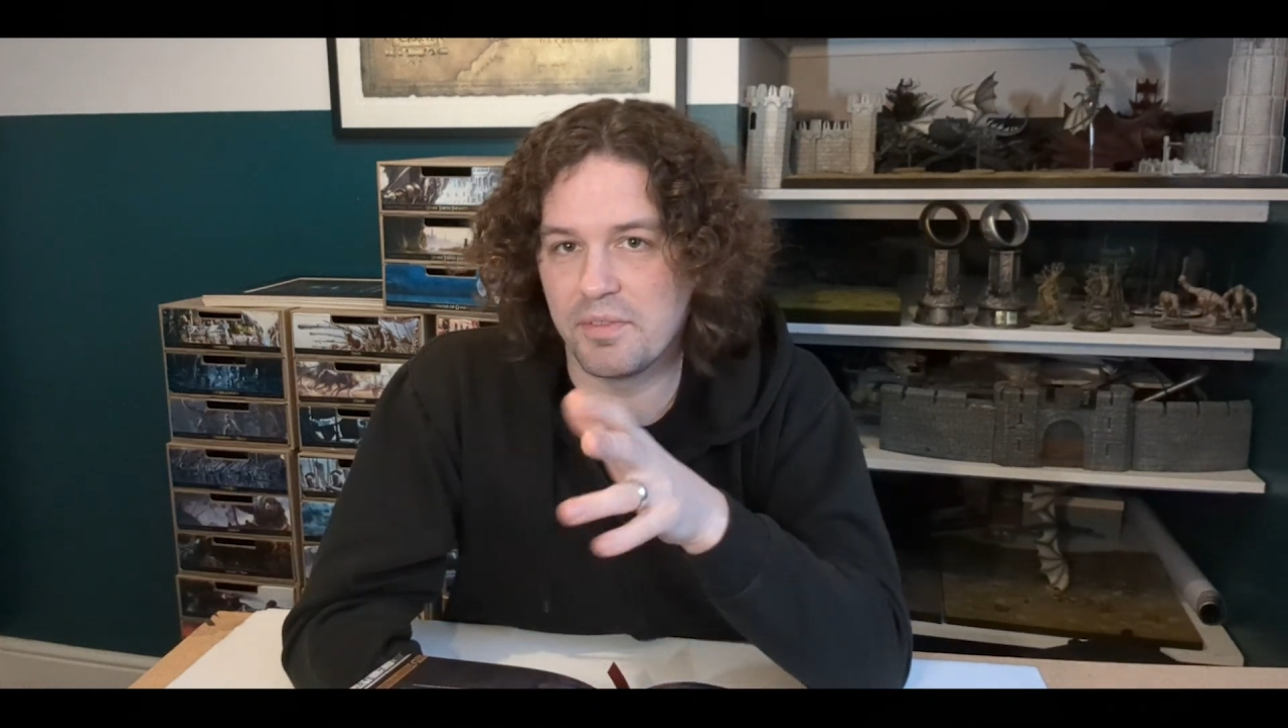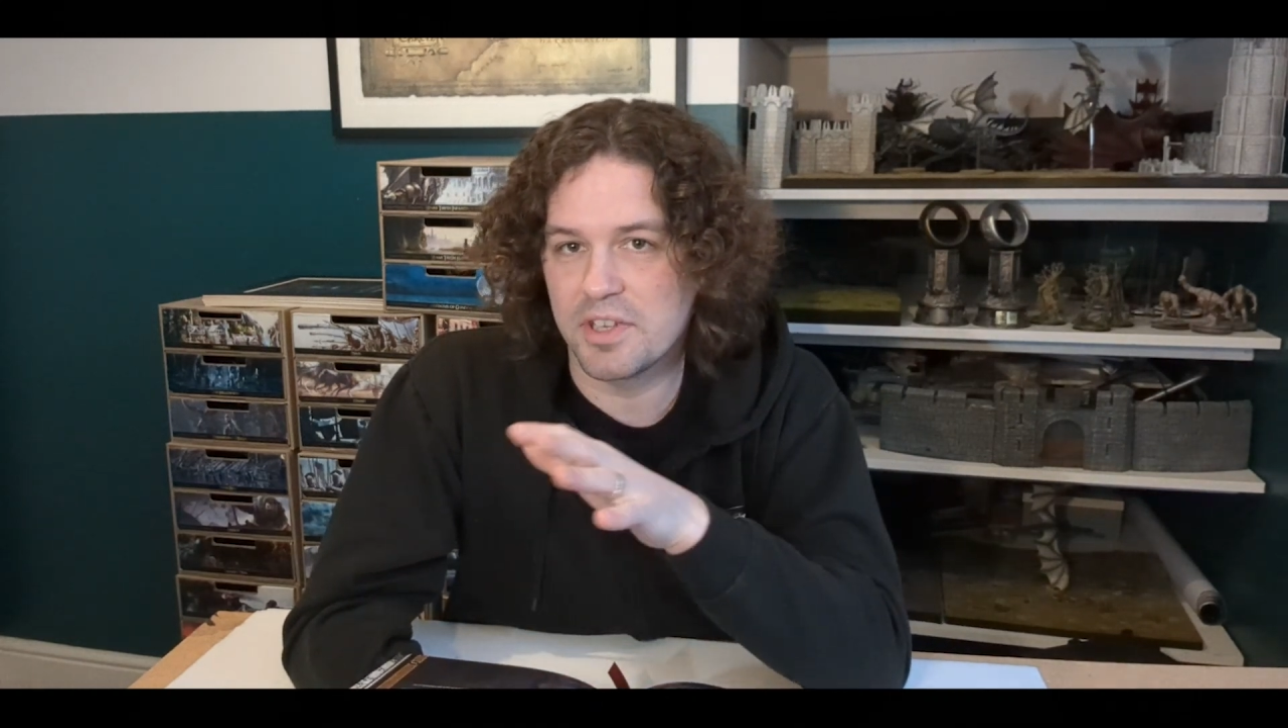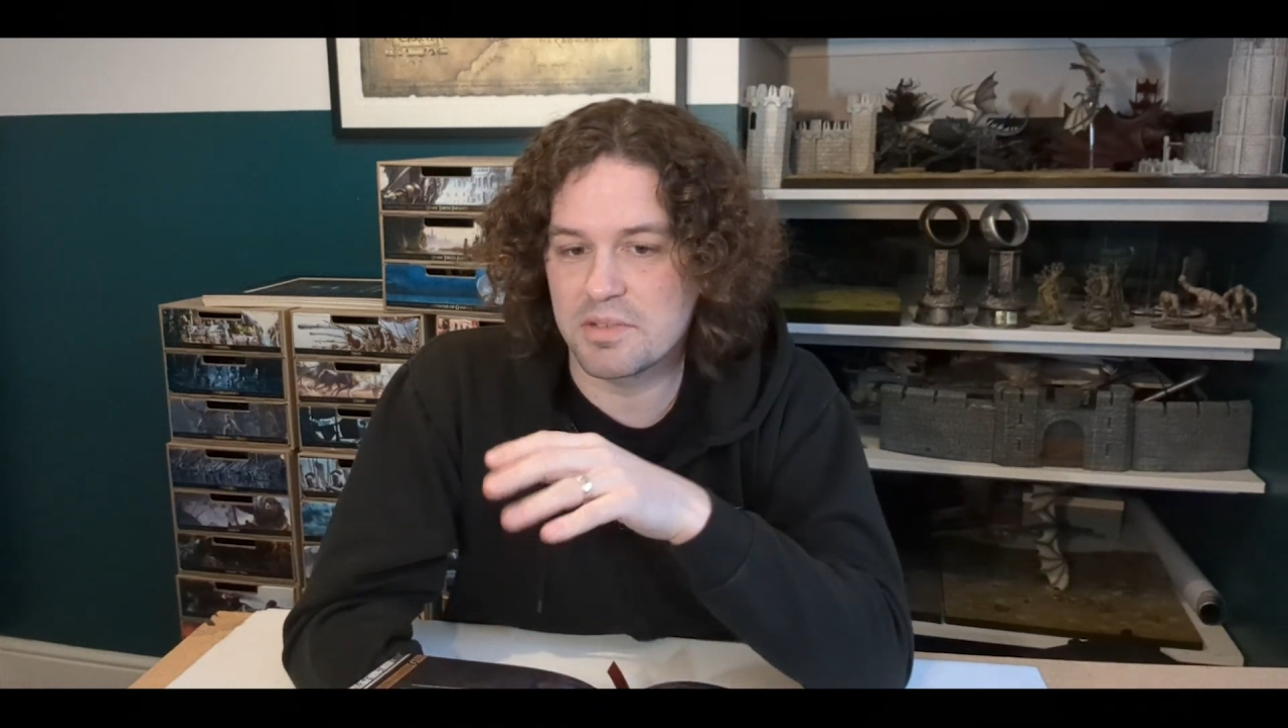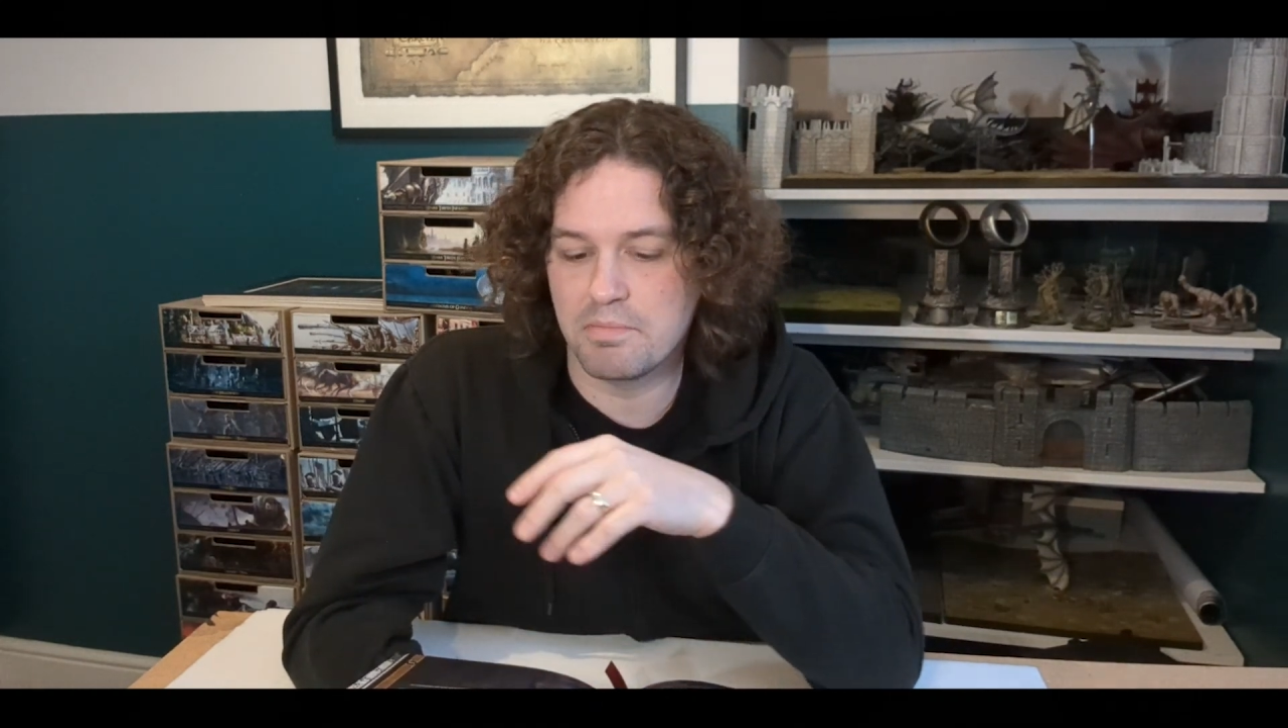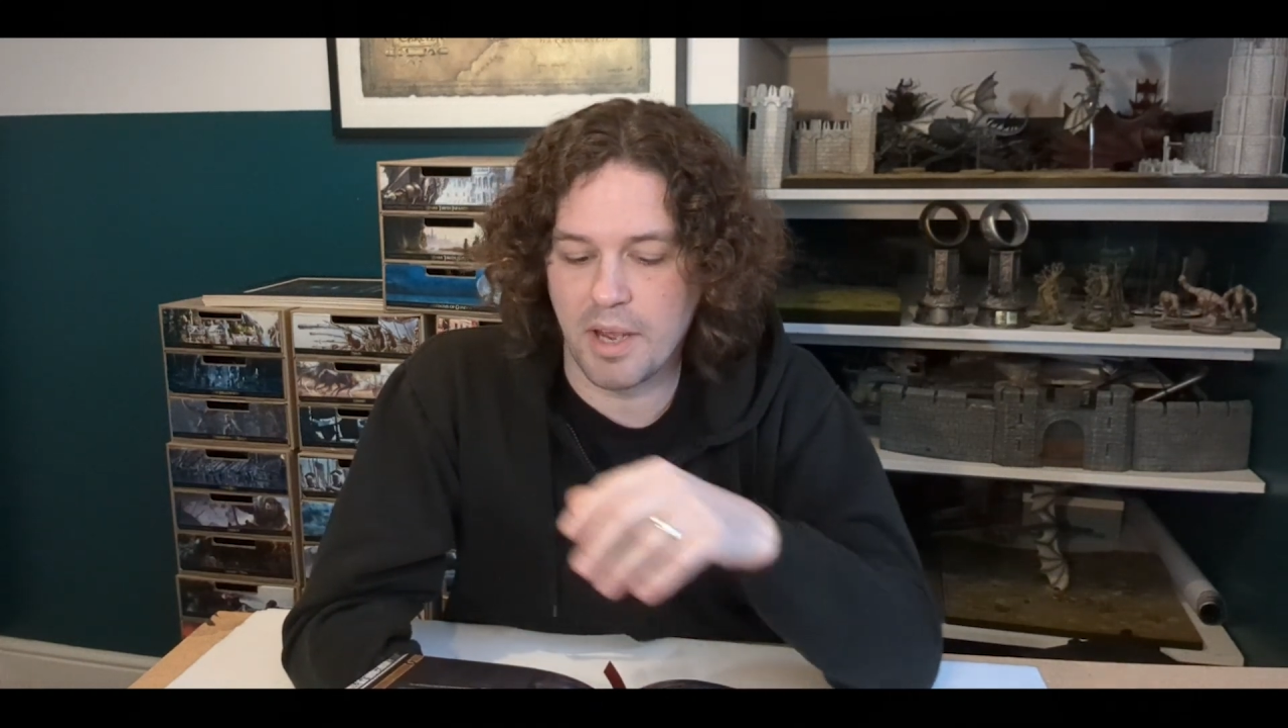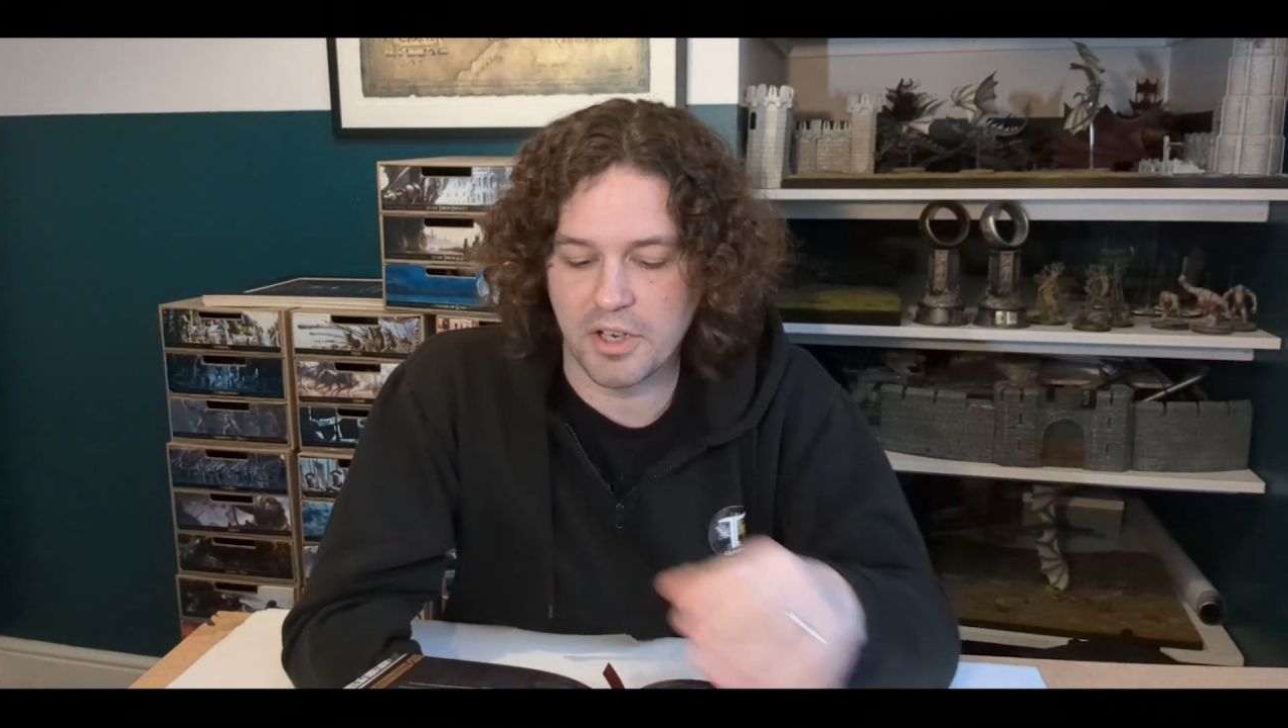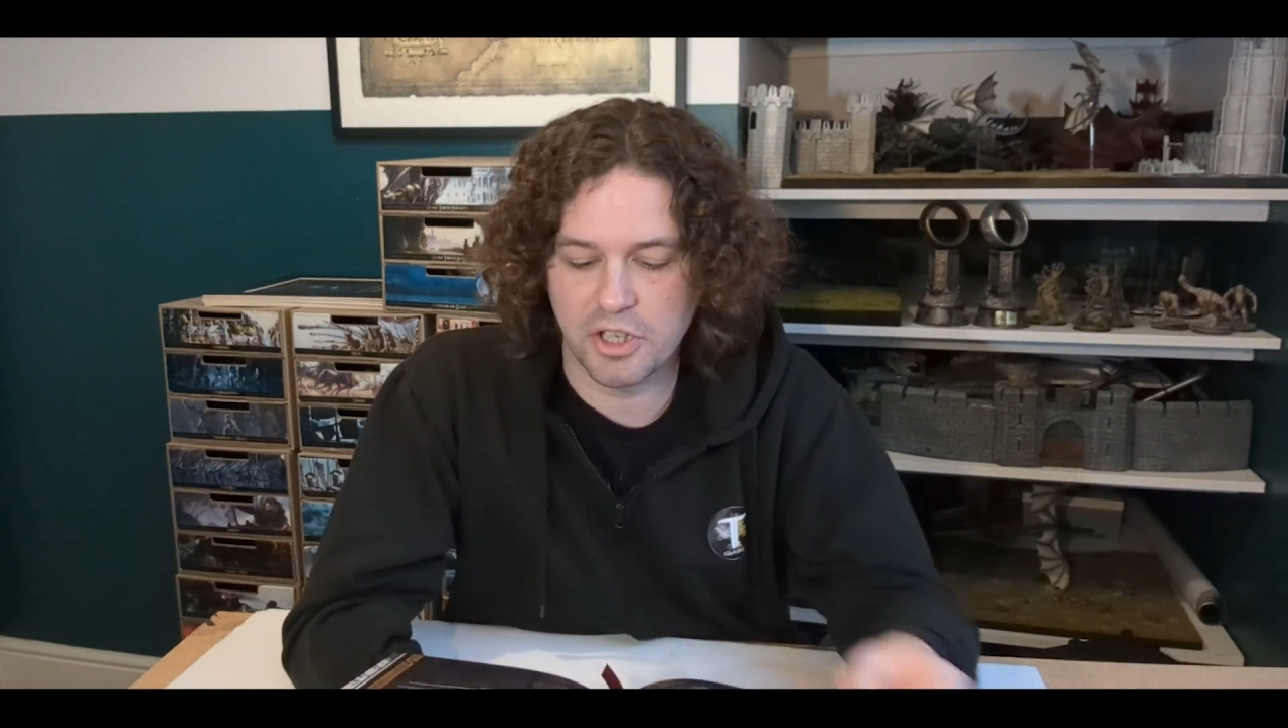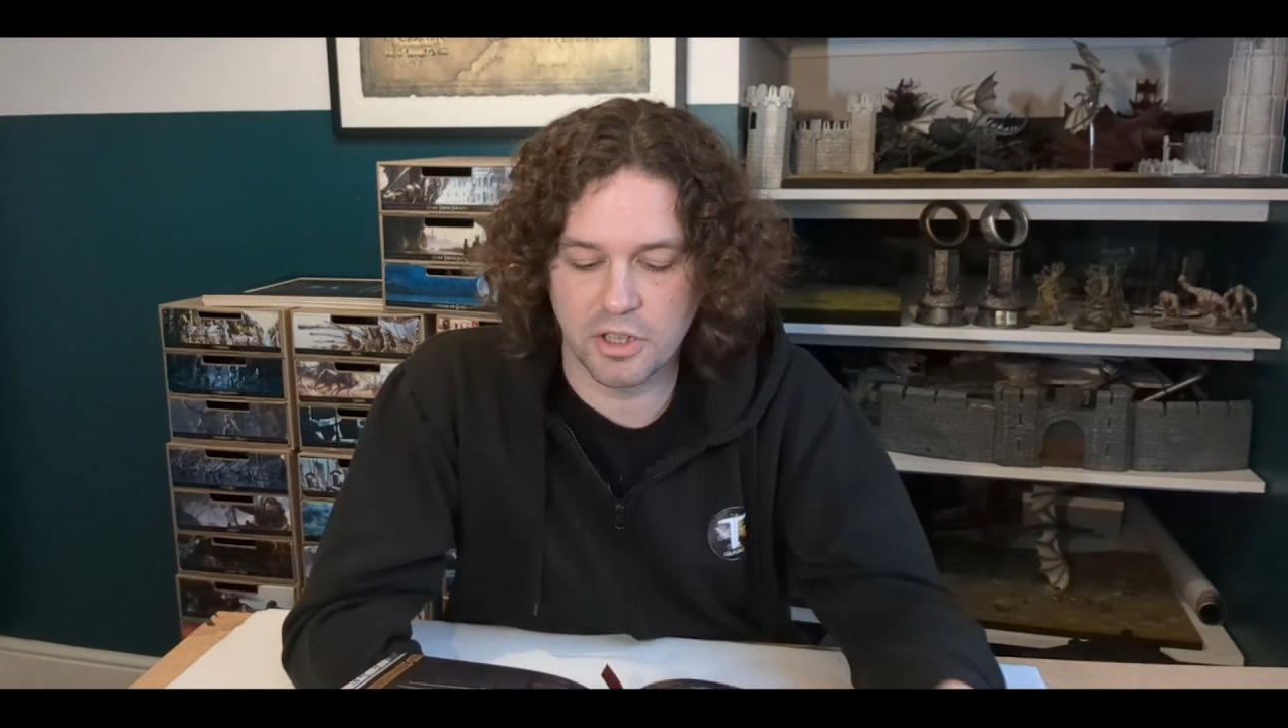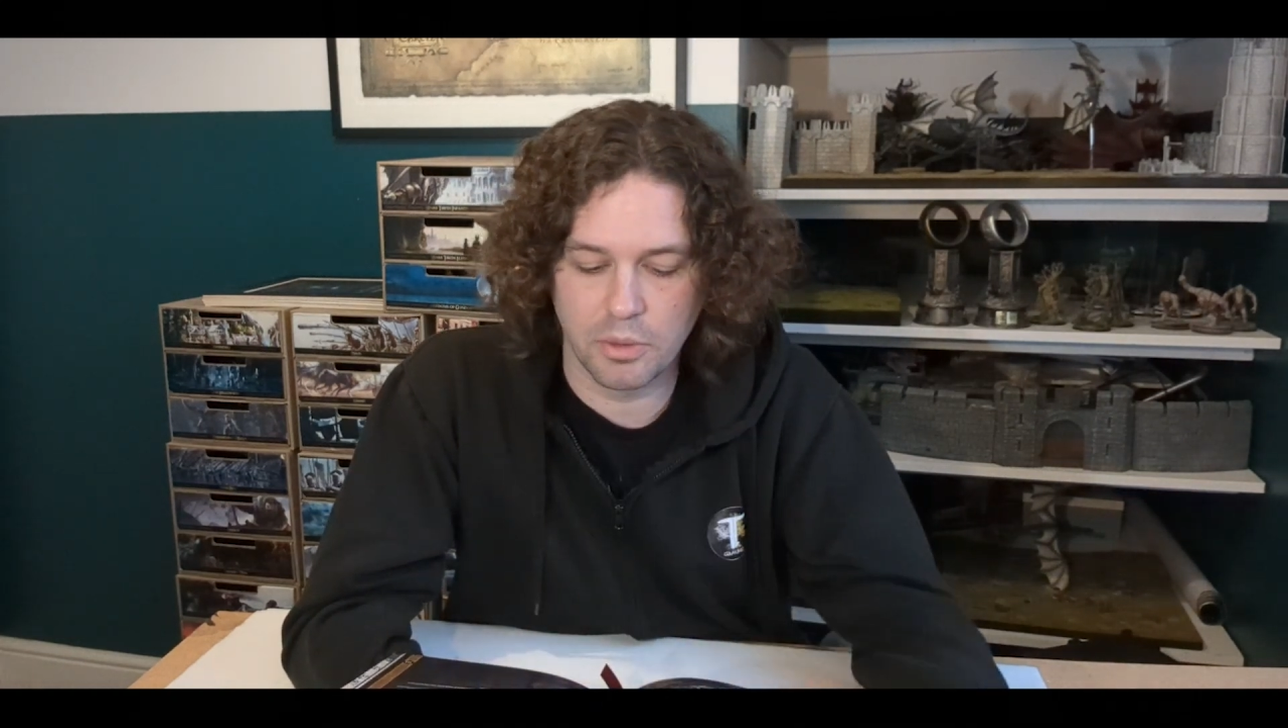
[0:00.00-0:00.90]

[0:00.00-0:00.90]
this matching